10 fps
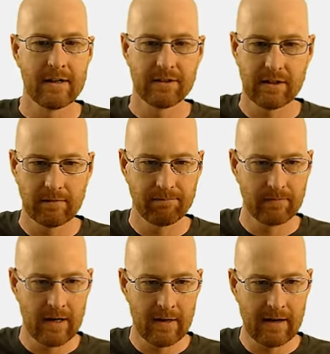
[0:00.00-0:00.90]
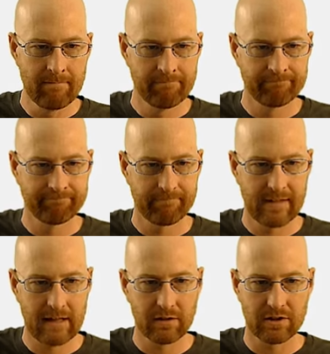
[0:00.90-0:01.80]
So, okay,
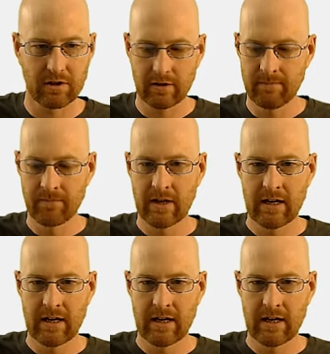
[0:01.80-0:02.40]
that looks good.